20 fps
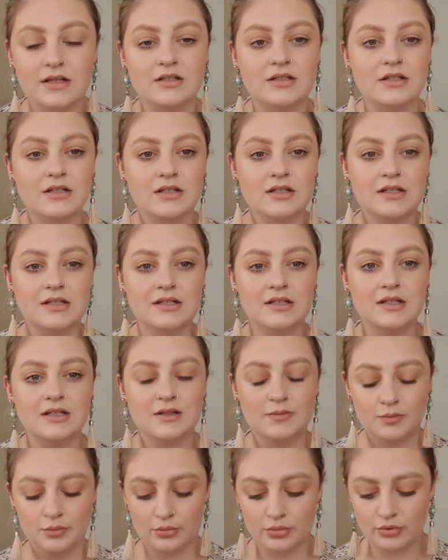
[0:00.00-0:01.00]
As you can see,
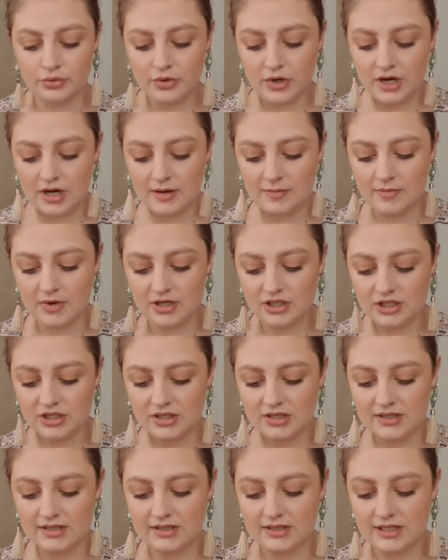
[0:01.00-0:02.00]
it's pretty much
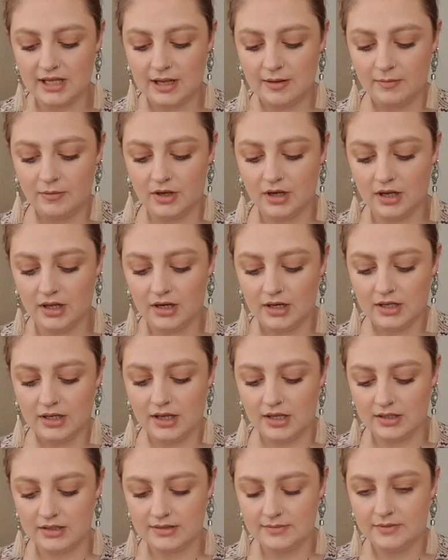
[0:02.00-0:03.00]
the same color
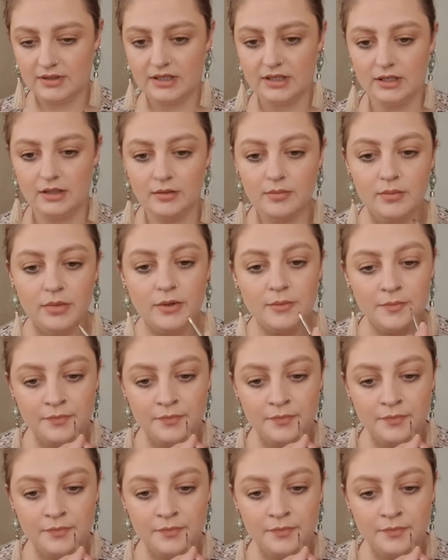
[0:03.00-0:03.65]
as my lip,